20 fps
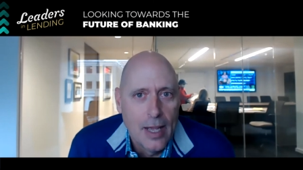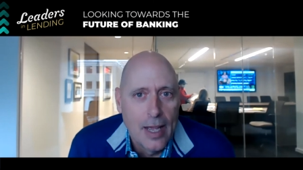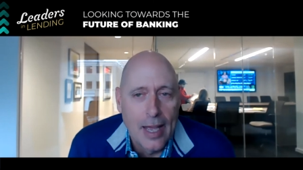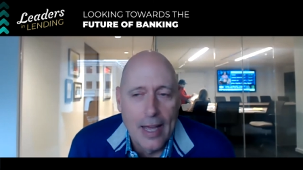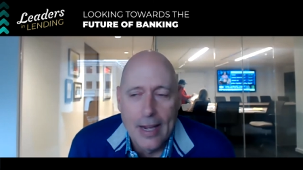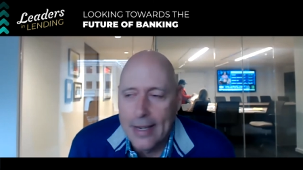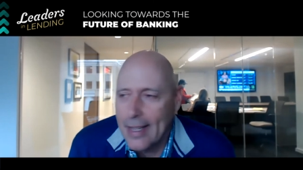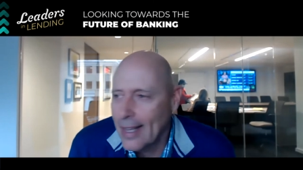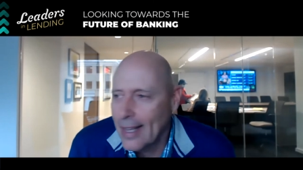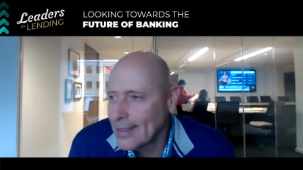
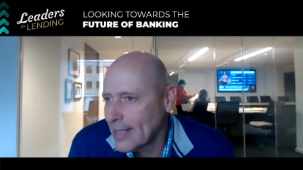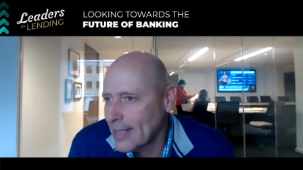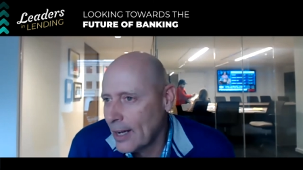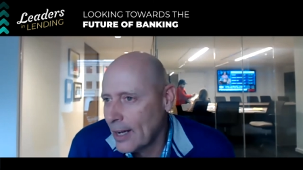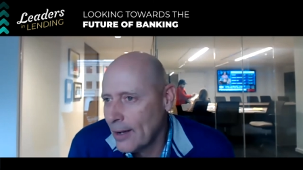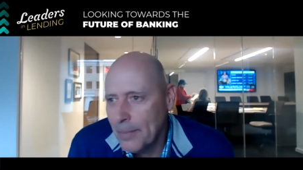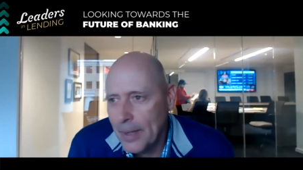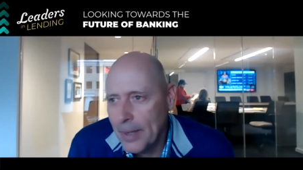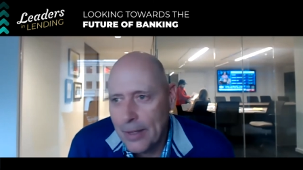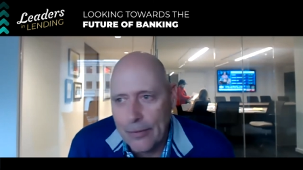And yes,
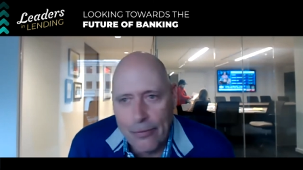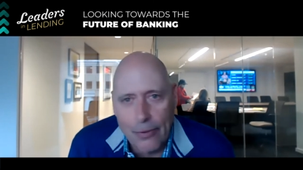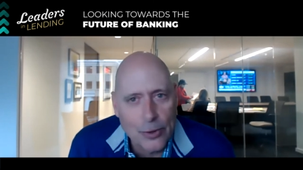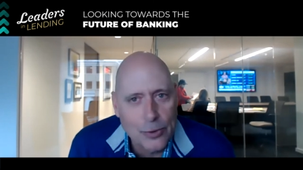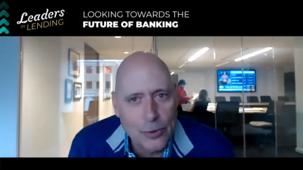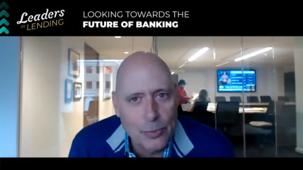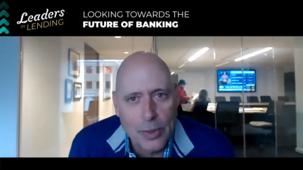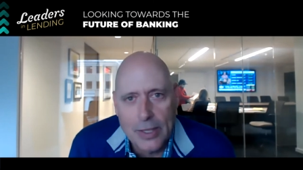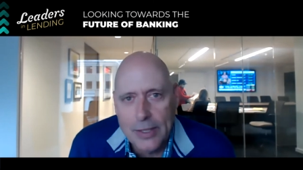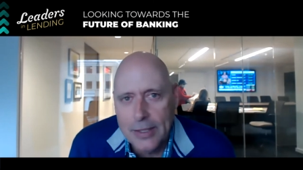I'll be the
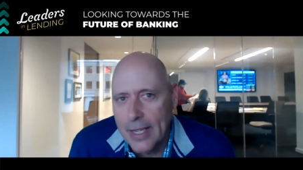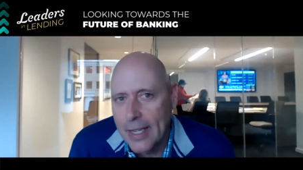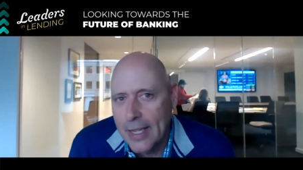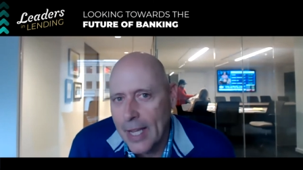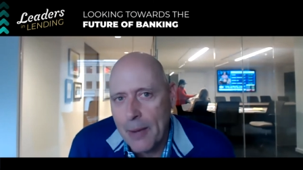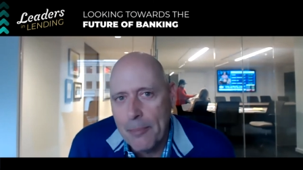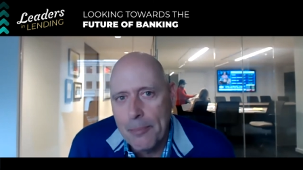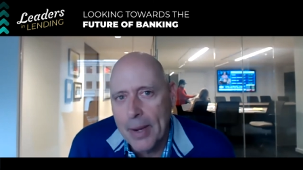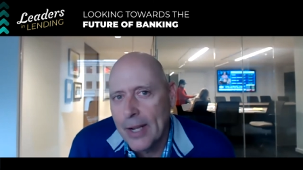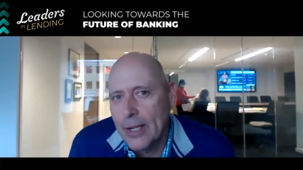first one to tell
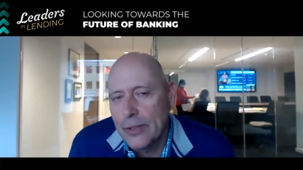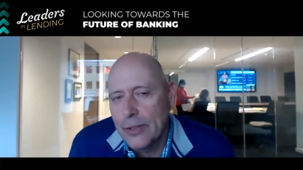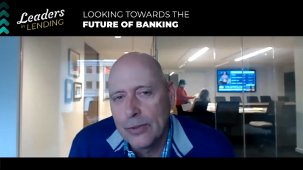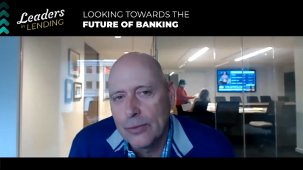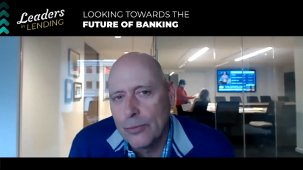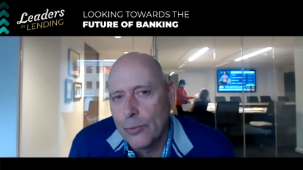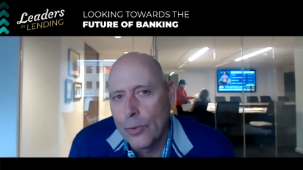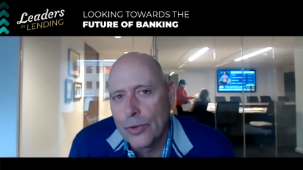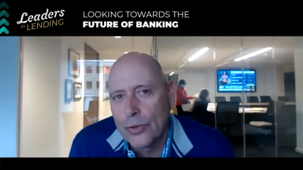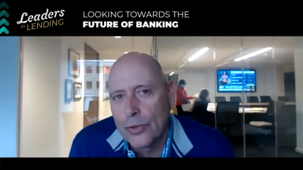you our
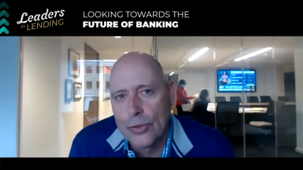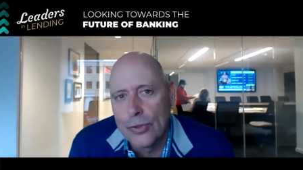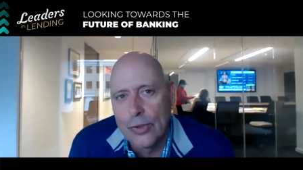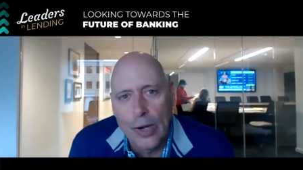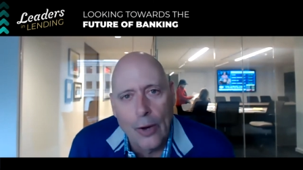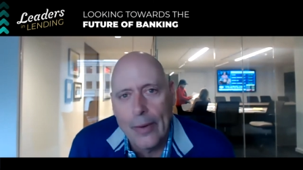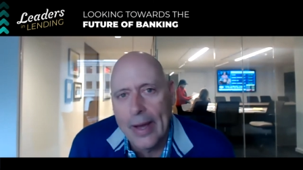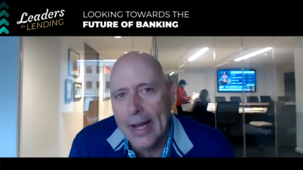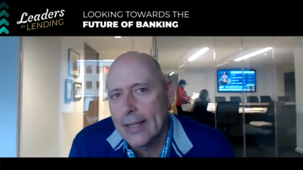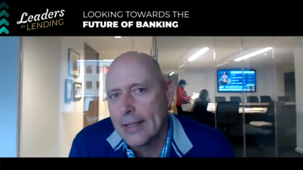banks were
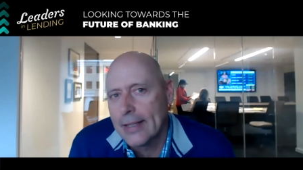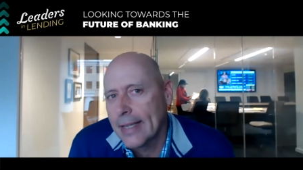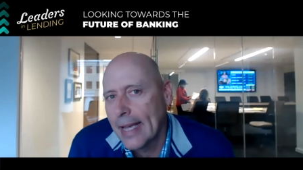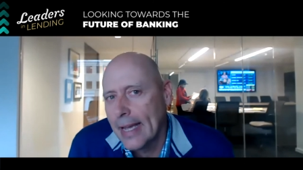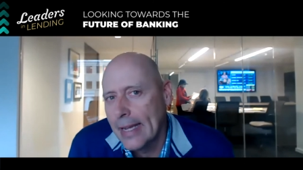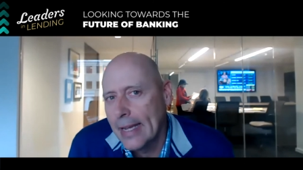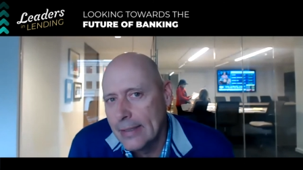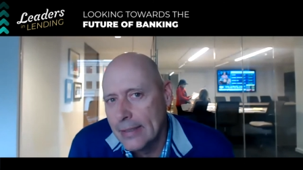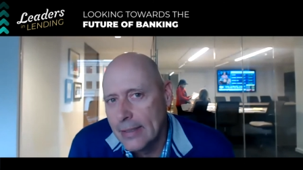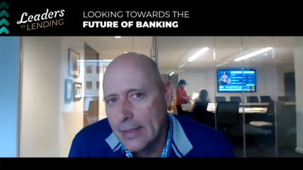slow out of the
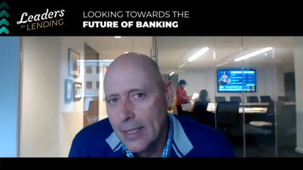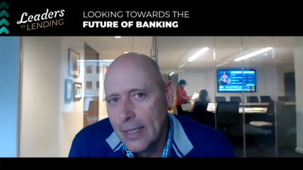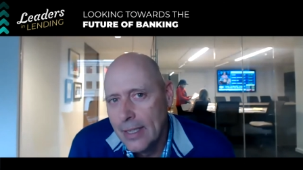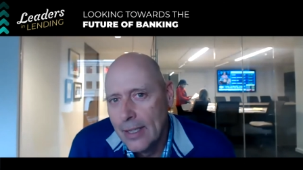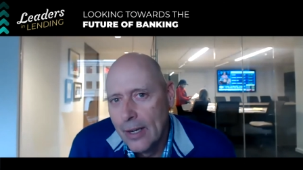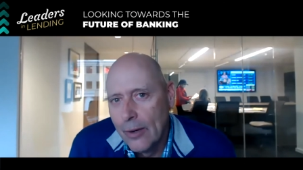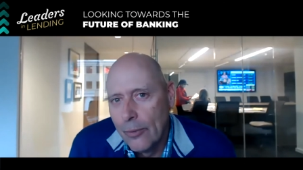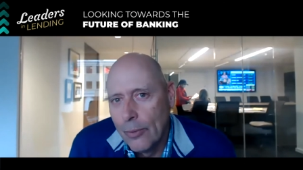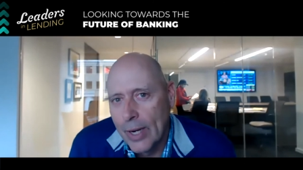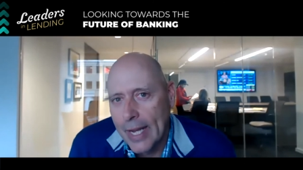gate
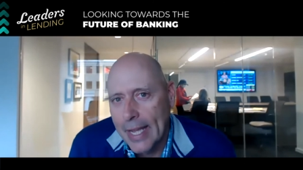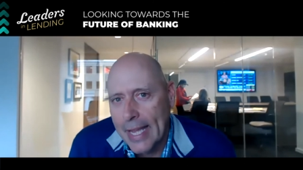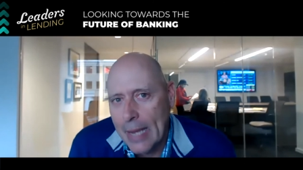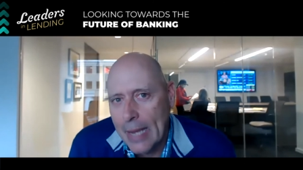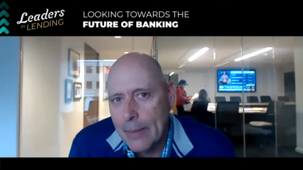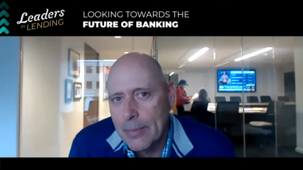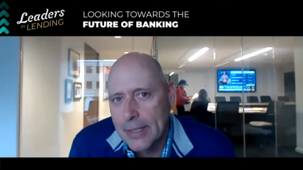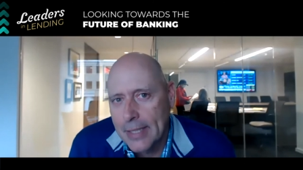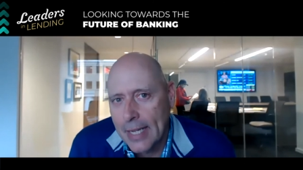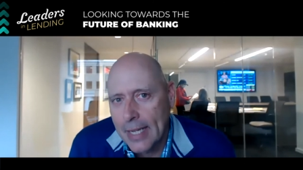when it
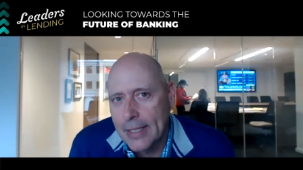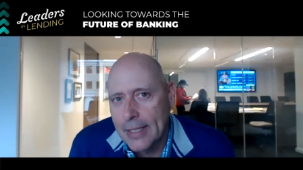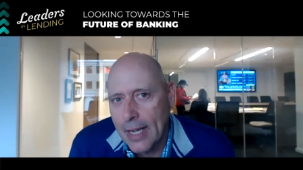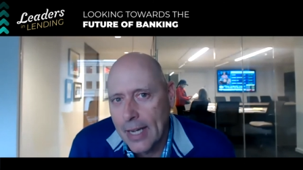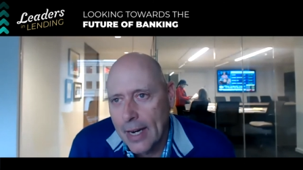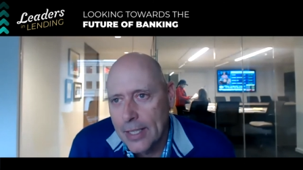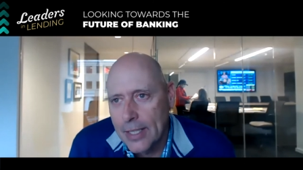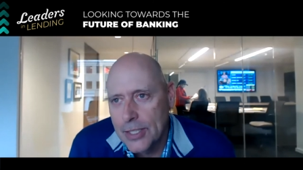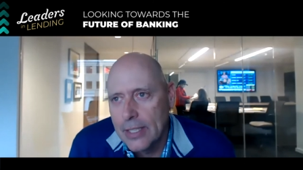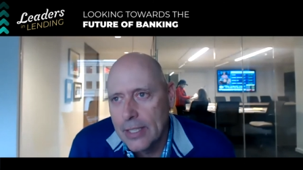came to
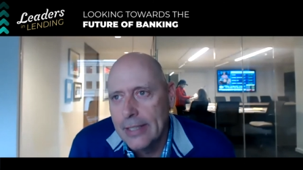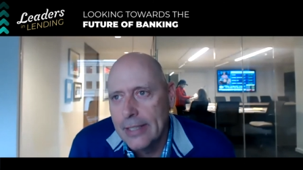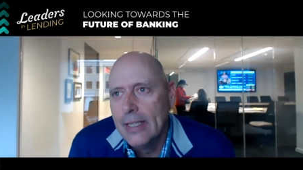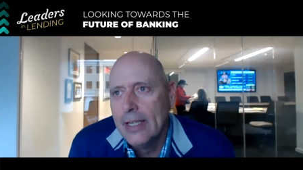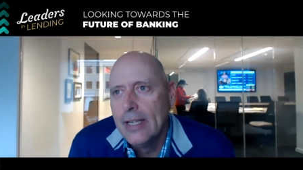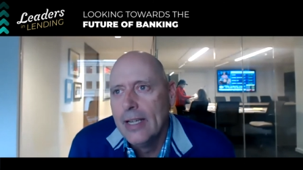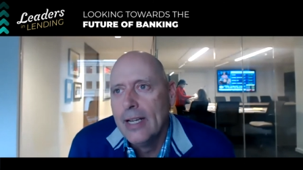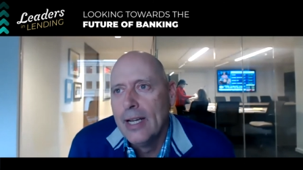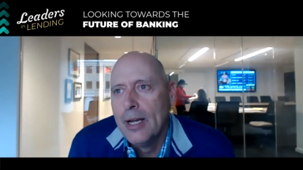technology